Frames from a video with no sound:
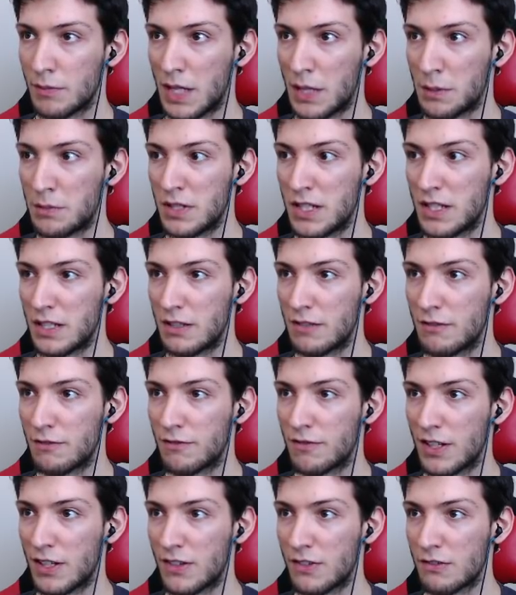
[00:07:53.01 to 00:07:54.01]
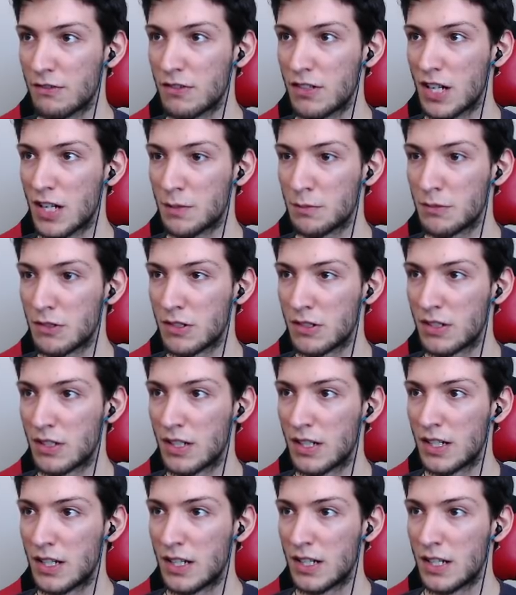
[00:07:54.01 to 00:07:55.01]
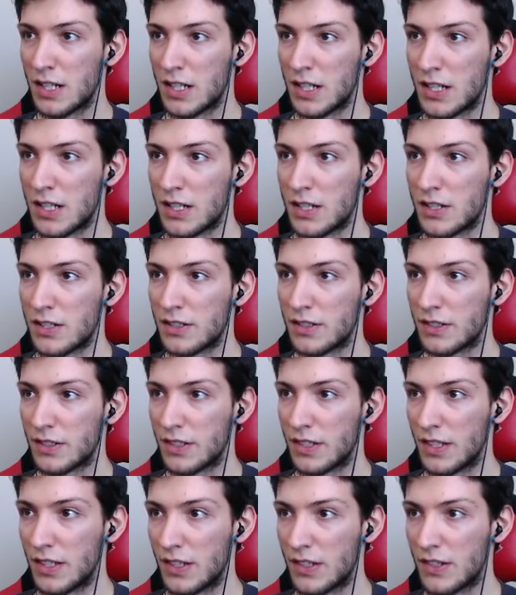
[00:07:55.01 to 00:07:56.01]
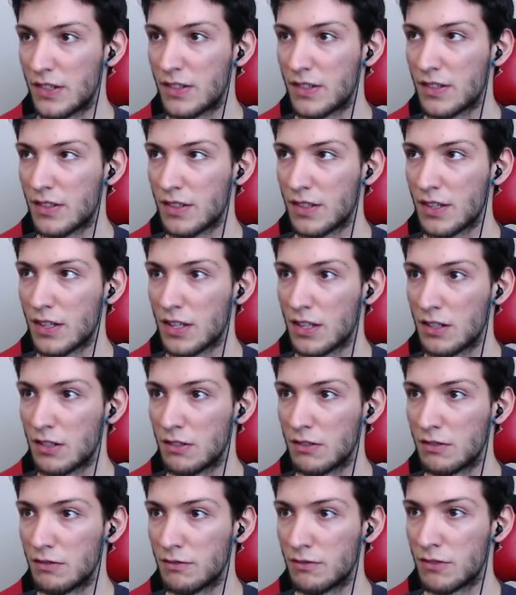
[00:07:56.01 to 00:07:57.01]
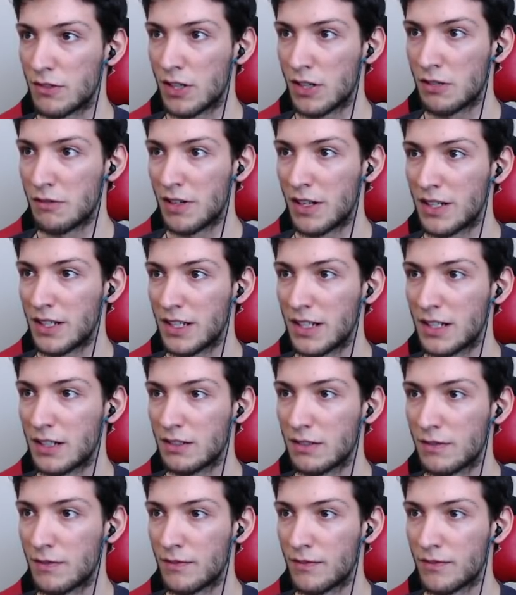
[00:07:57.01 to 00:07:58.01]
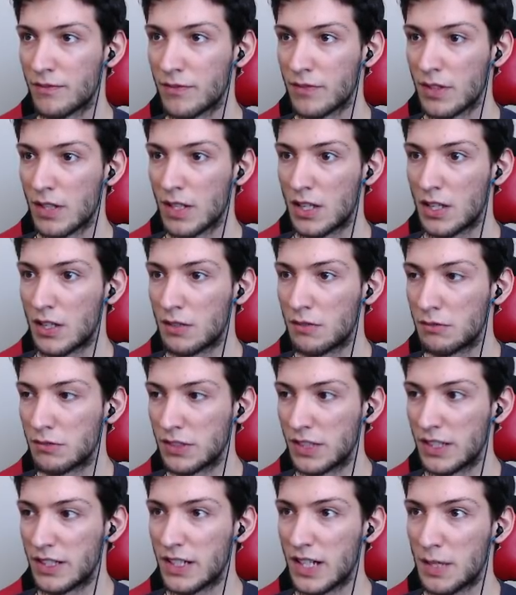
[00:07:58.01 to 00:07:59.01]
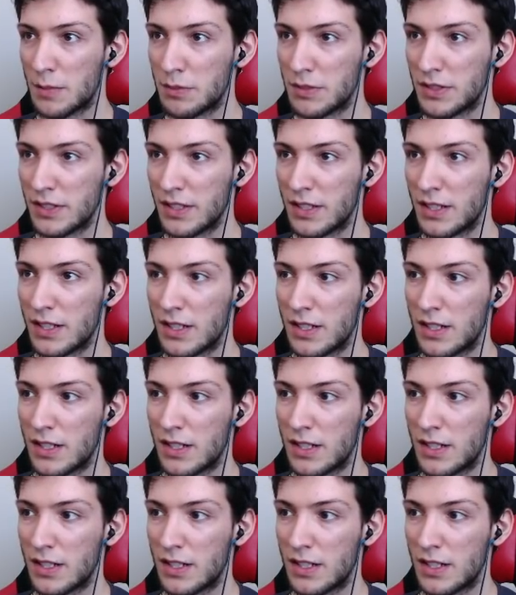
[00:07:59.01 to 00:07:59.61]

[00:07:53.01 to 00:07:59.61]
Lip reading: Maybe if I took armor, this kill for Irelia wouldn't happen.